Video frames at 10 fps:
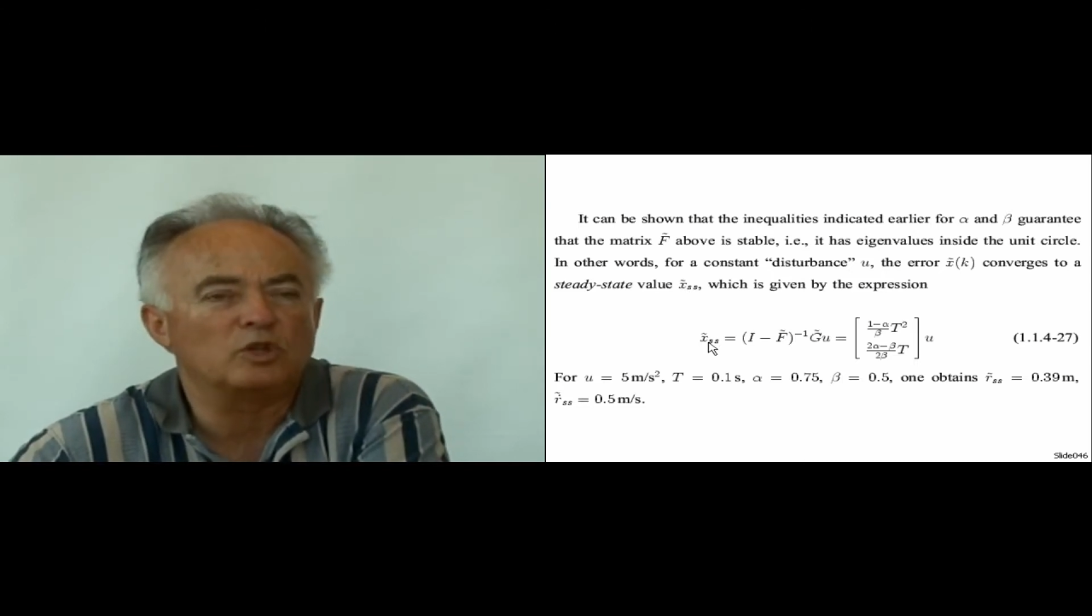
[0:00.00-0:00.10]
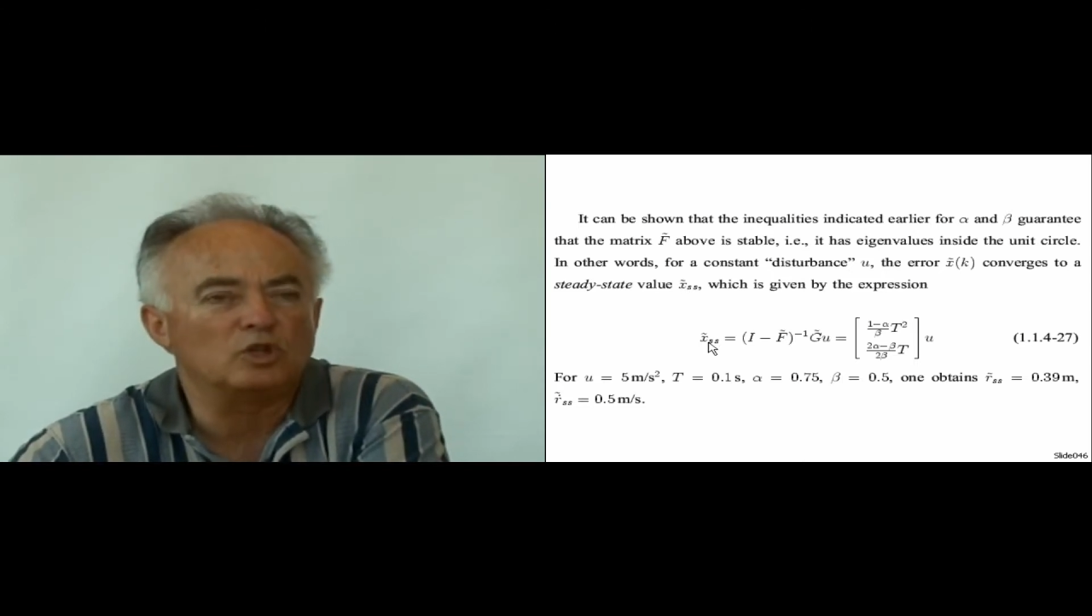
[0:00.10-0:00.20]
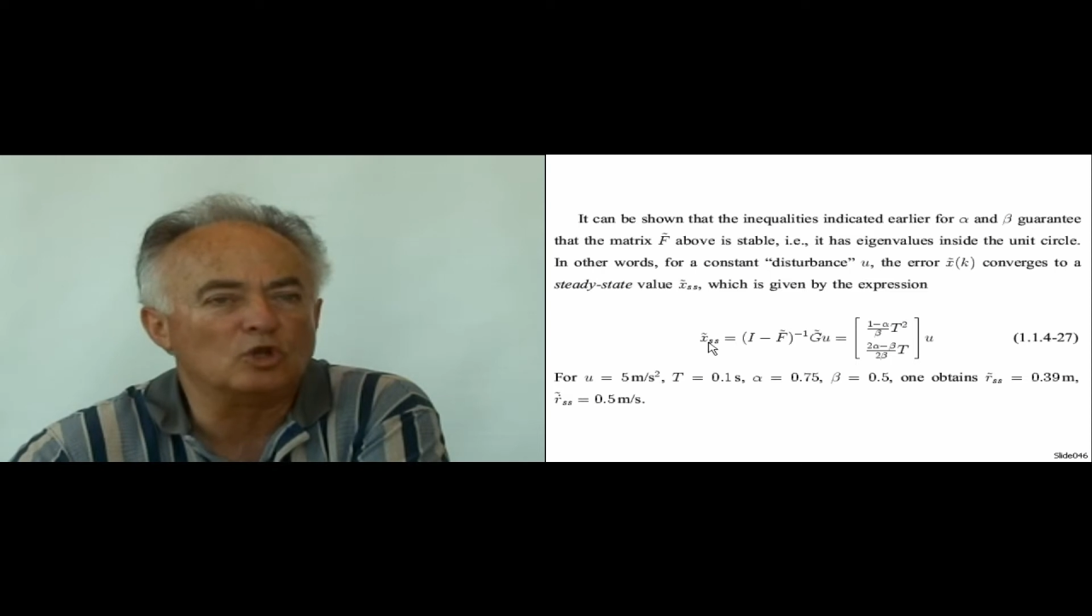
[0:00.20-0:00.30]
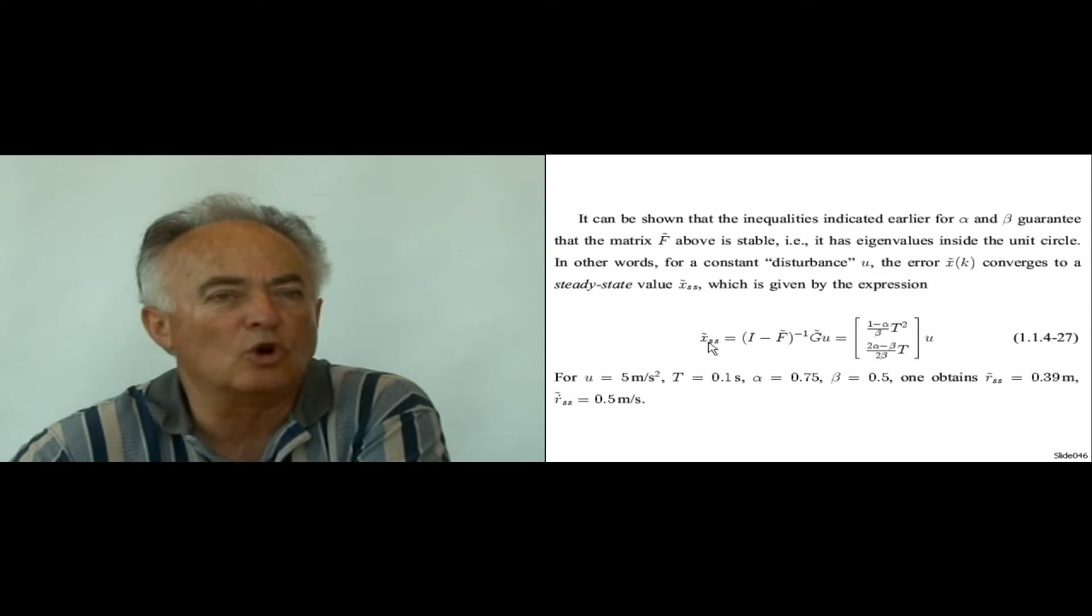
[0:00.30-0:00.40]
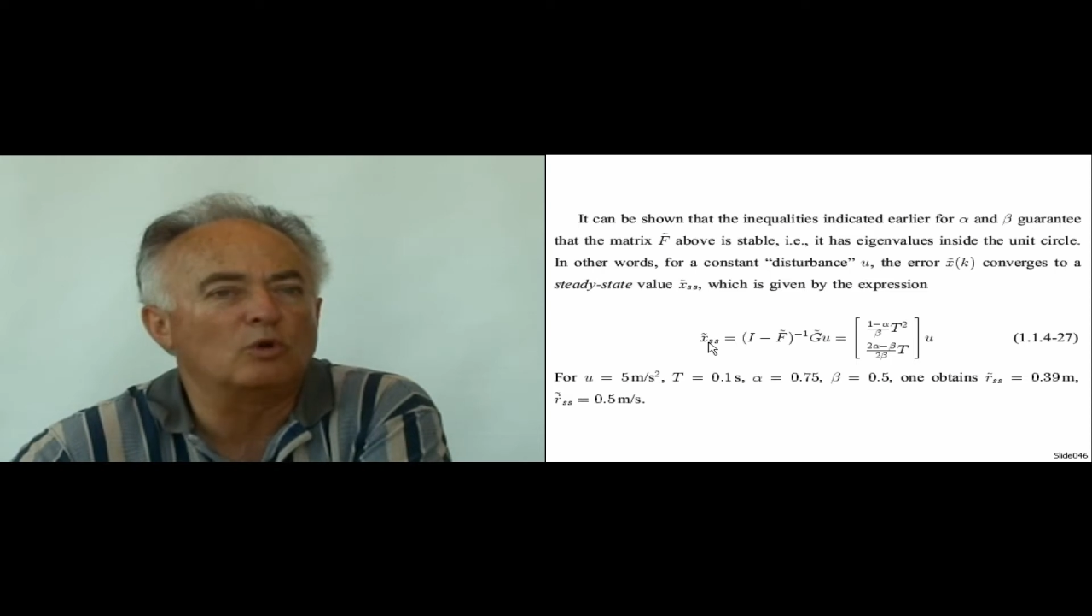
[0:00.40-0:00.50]
We
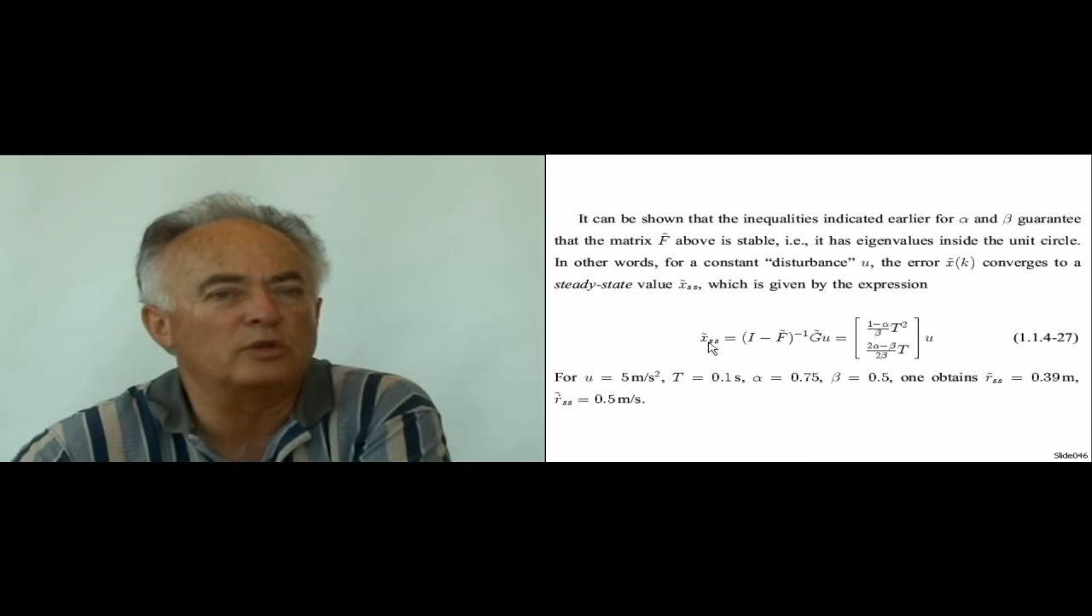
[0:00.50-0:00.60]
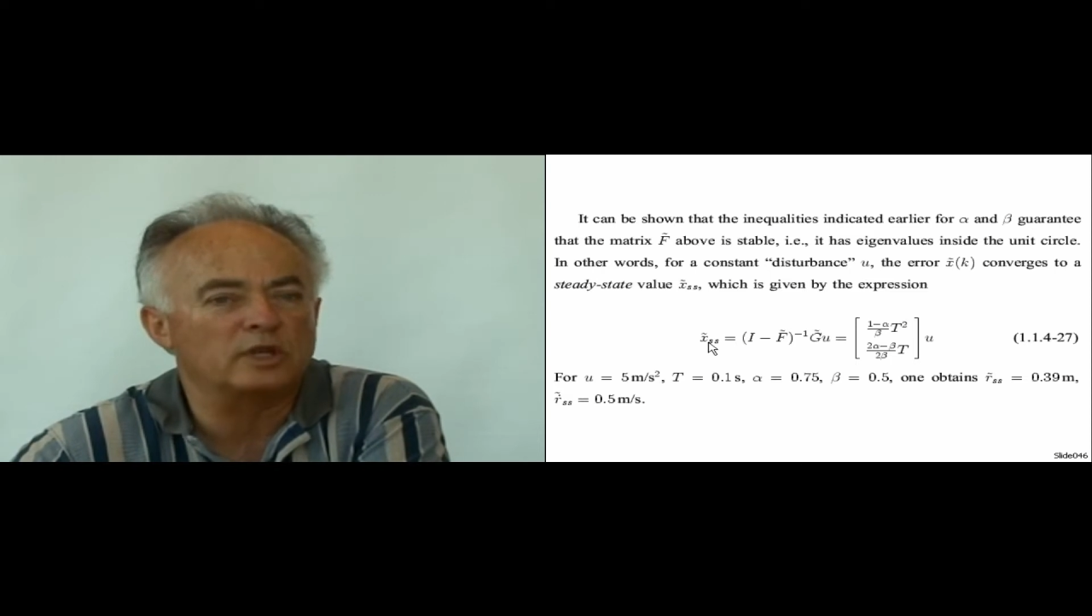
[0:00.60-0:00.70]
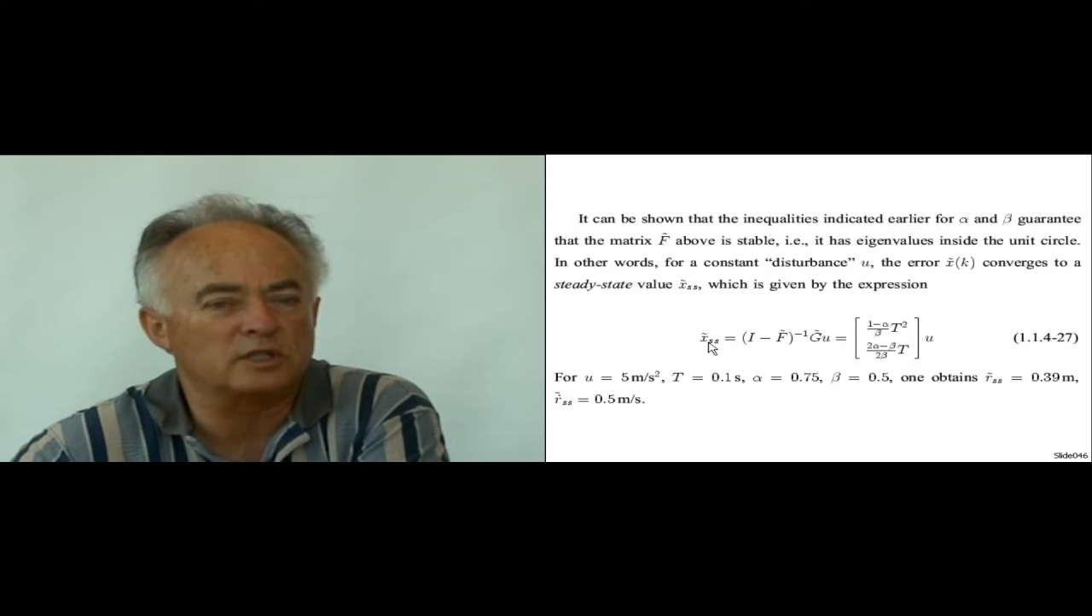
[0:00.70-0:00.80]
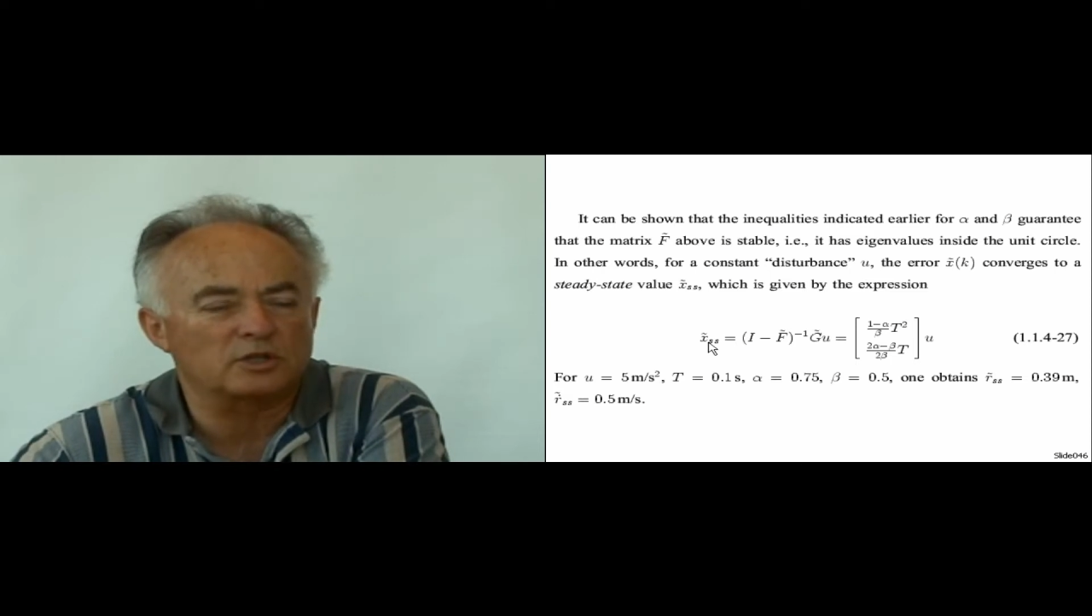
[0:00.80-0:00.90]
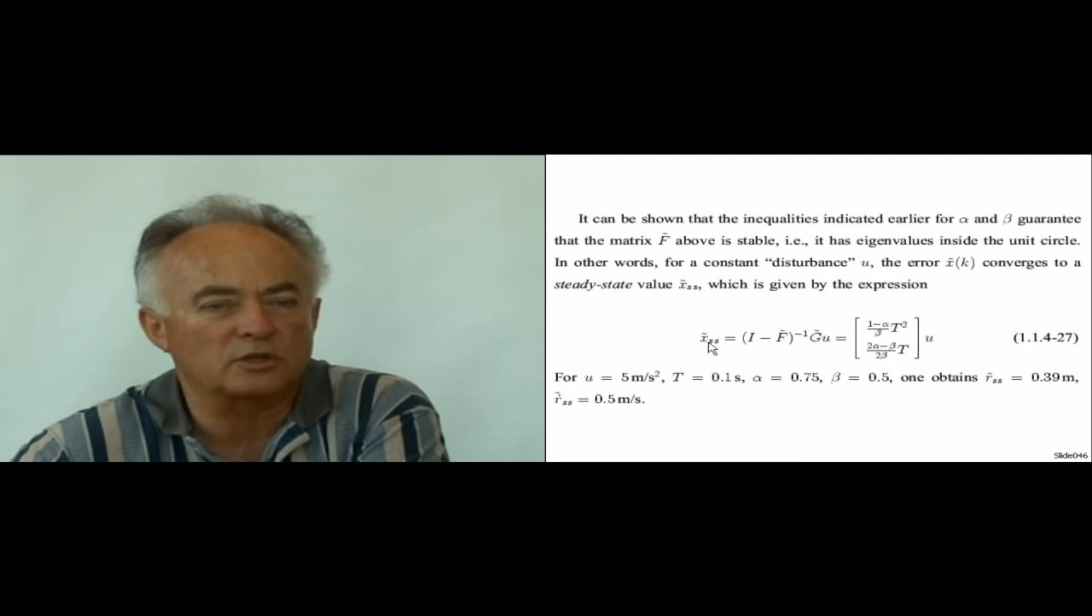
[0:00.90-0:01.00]
know
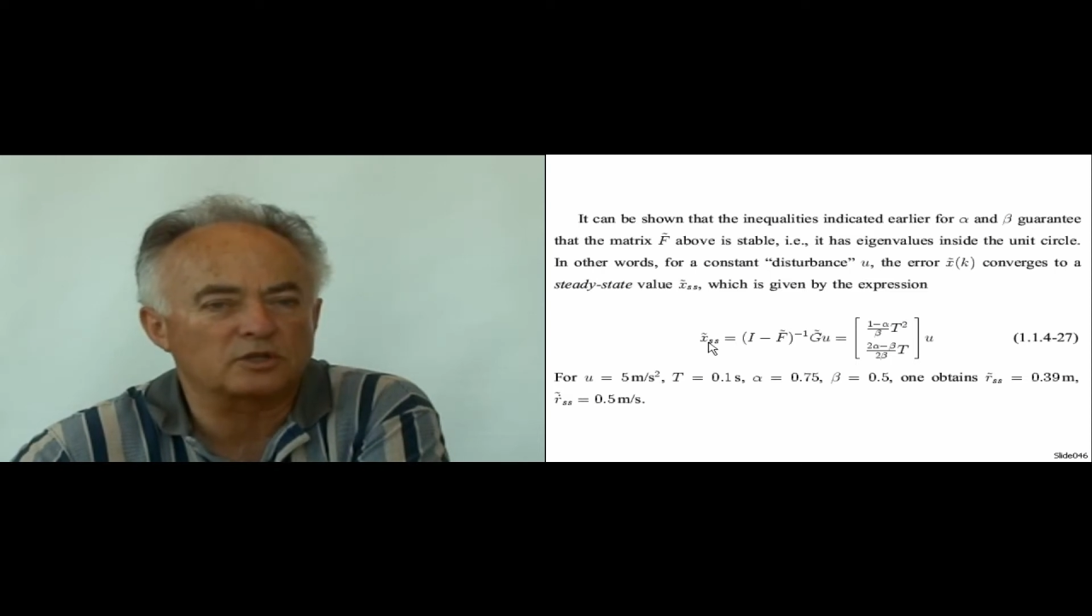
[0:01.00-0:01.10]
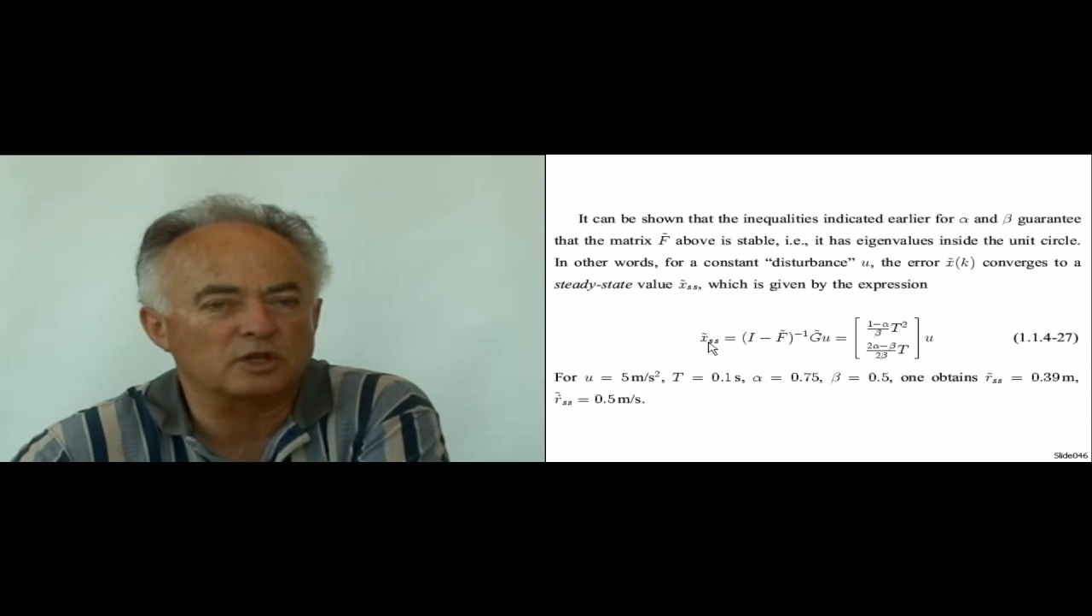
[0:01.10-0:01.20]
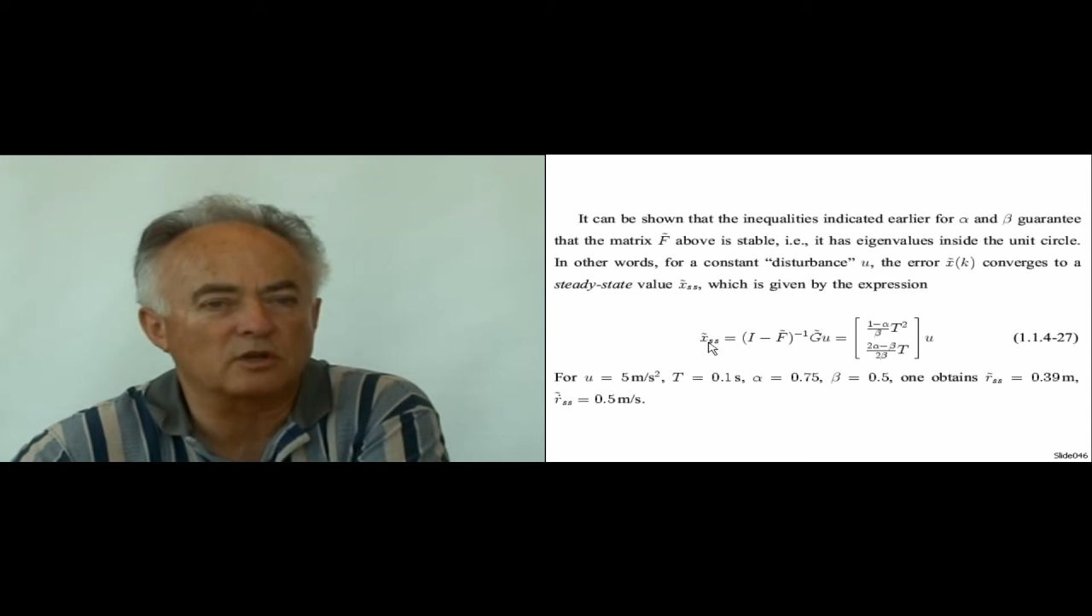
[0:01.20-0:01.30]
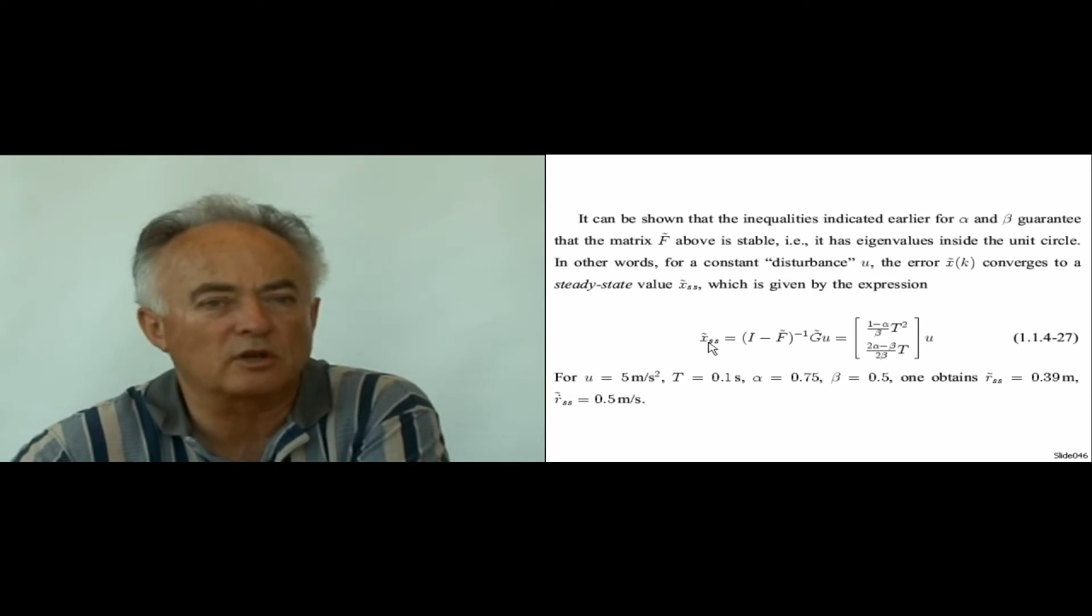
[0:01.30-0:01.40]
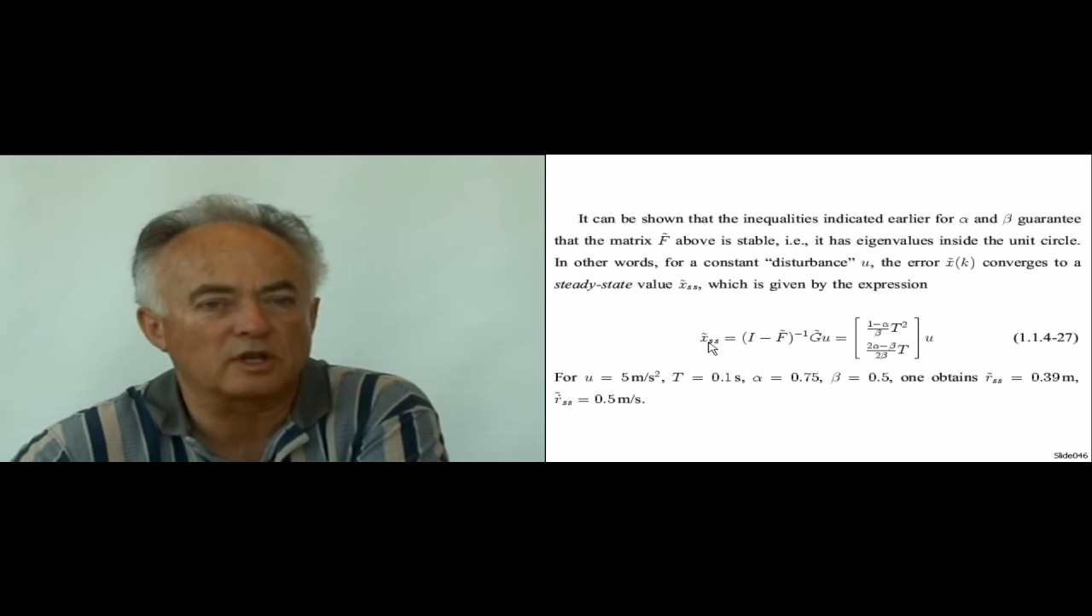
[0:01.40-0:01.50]
there is a single